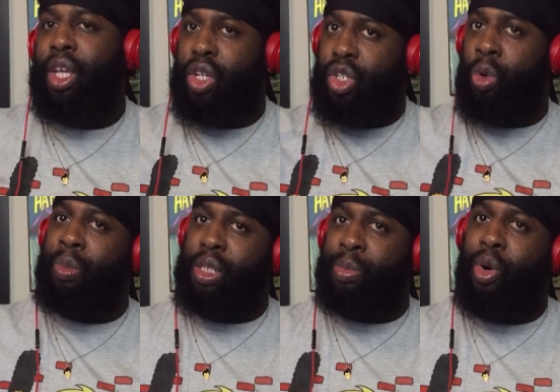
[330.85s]
There's so
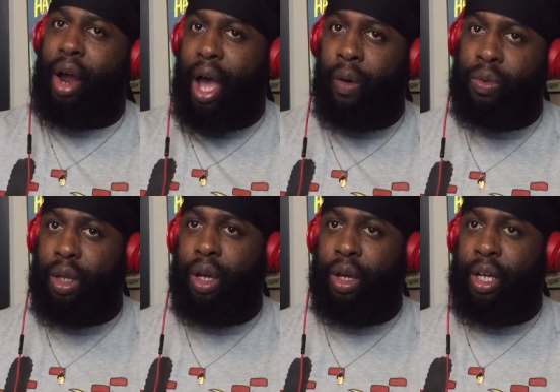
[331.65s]
much more out
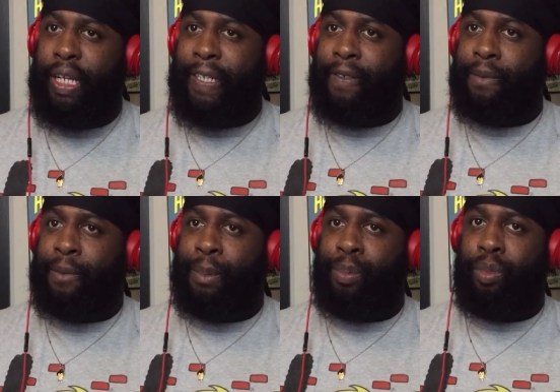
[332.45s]
there.
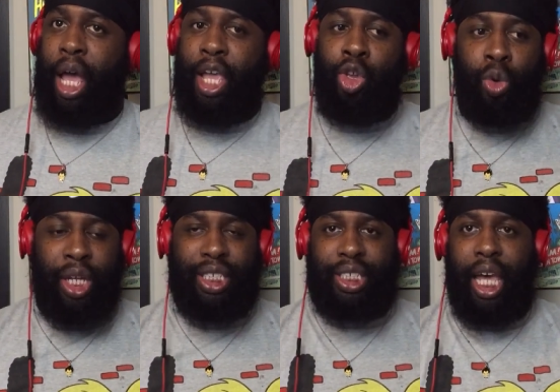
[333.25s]
And you
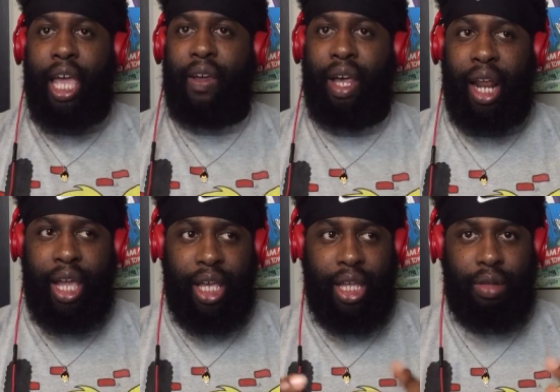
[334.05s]
can say, and,
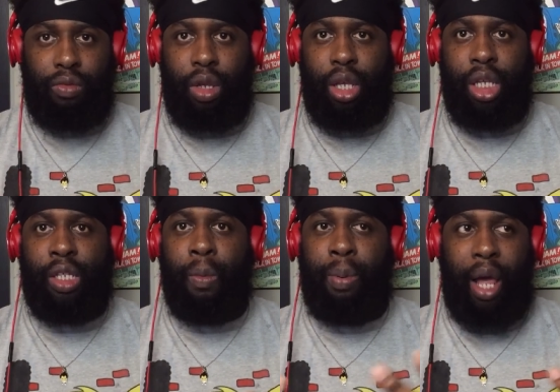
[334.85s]
like,
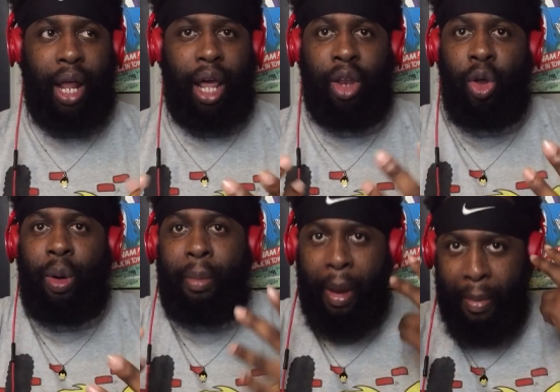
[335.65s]
it's a, I
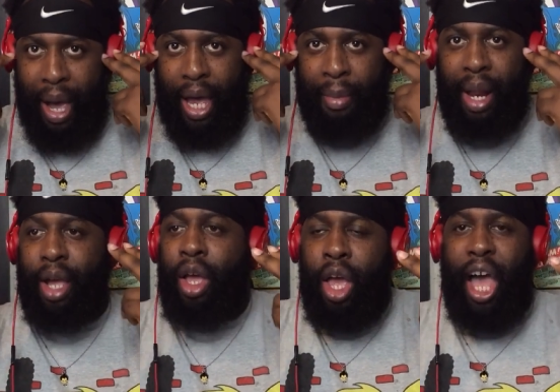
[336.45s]
know, in my mind, I'm
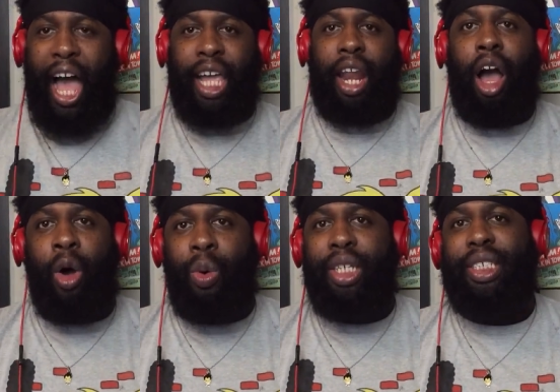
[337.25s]
like, I can
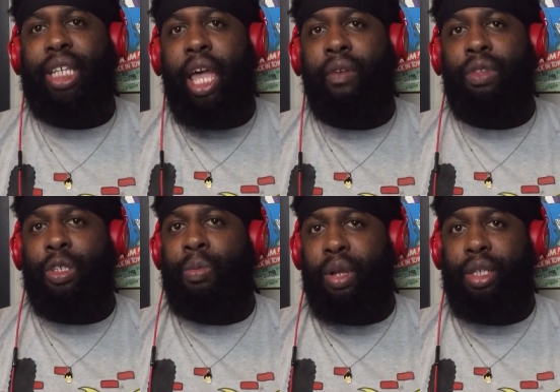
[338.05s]
always save
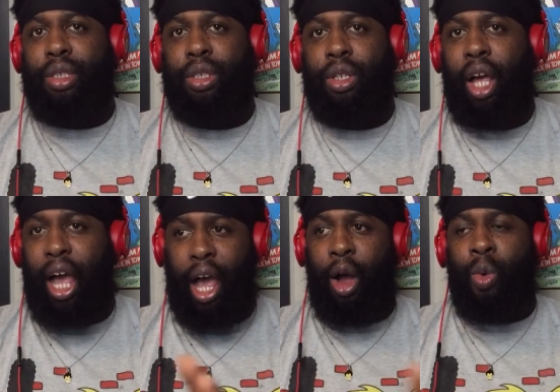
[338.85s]
this place.
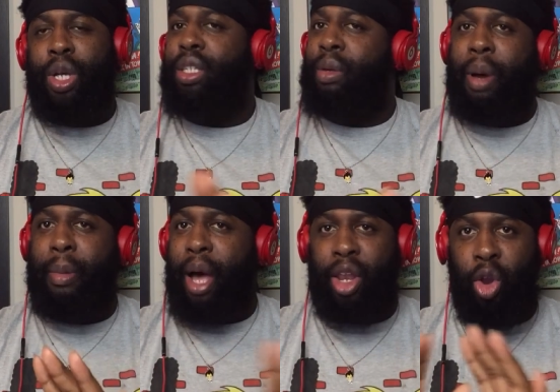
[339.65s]
I always, in my
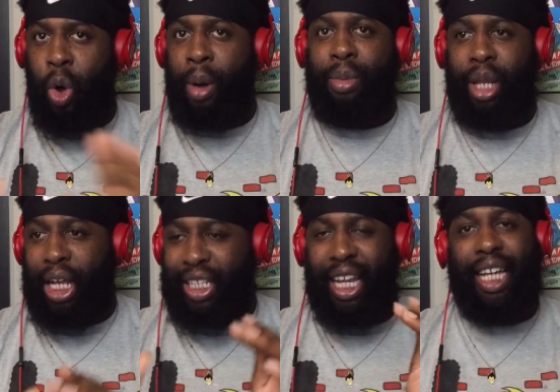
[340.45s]
mind, I
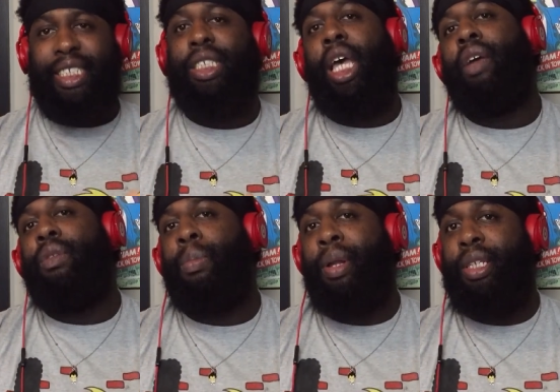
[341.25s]
know I can save
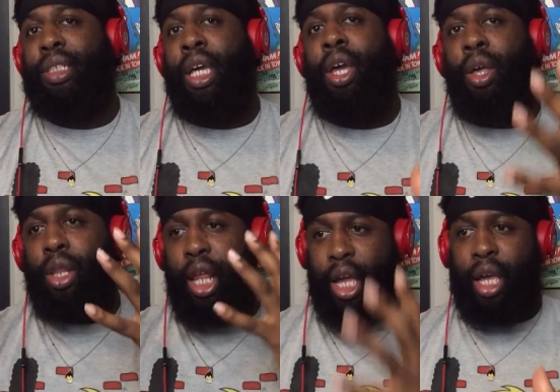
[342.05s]
the place
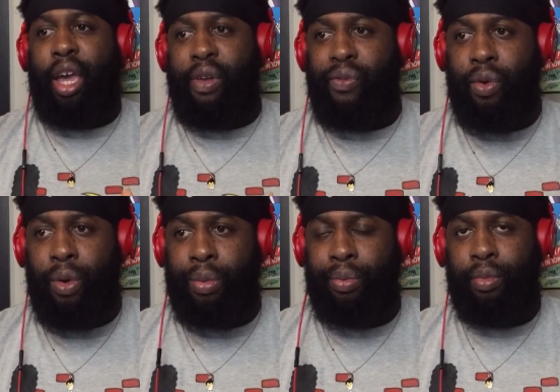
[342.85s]
that I came
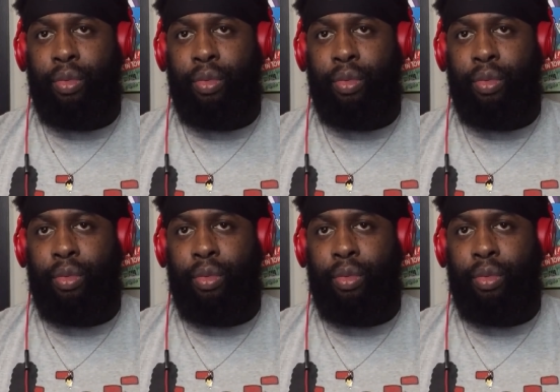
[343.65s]
from.